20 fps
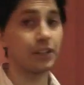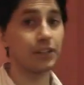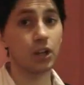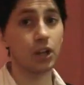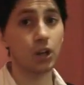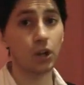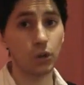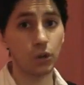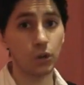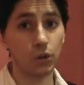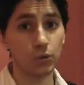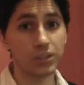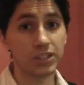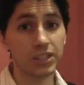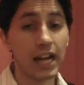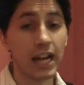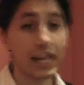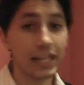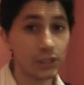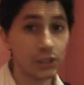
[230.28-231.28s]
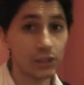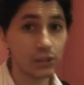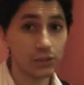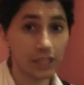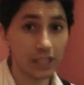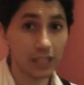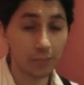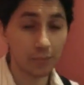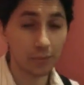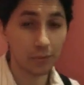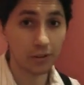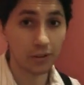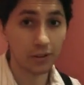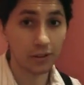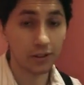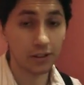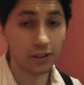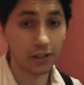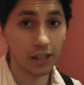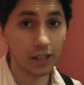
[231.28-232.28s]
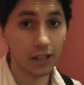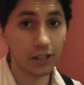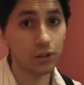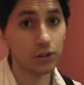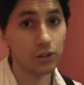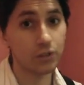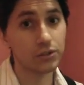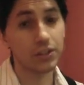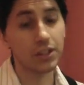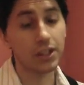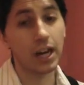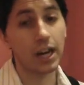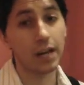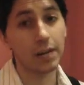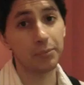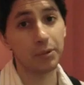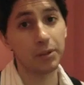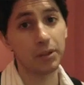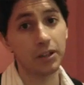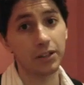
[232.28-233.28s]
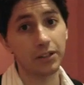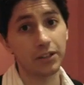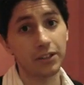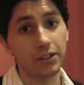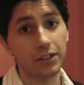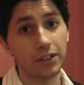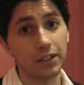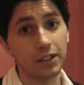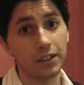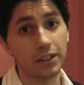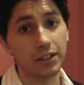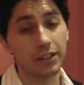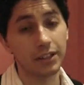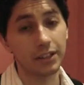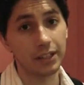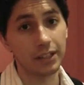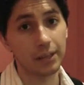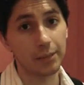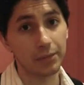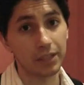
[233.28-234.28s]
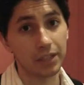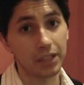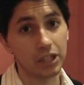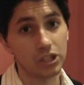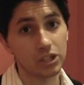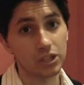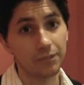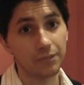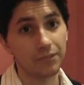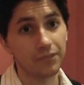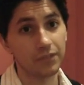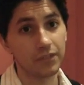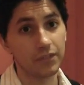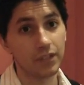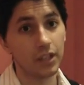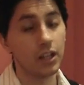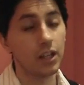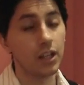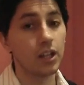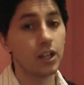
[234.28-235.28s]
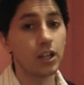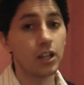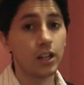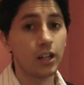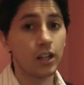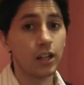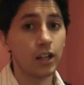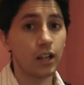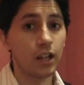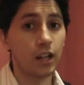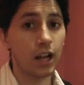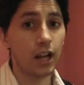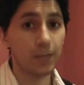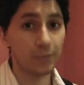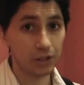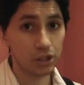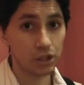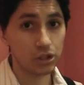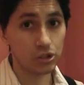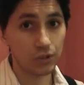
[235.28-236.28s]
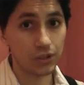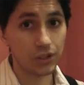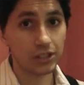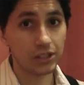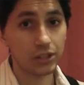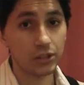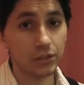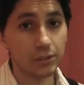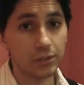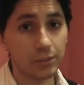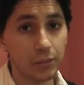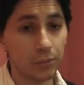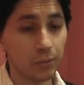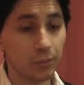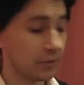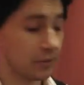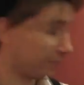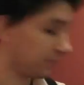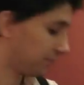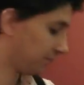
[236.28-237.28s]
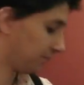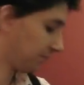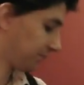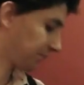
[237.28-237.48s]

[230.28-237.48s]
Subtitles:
and close the iTunes Helper and also the iPod application. I'm going to show that to you in a moment.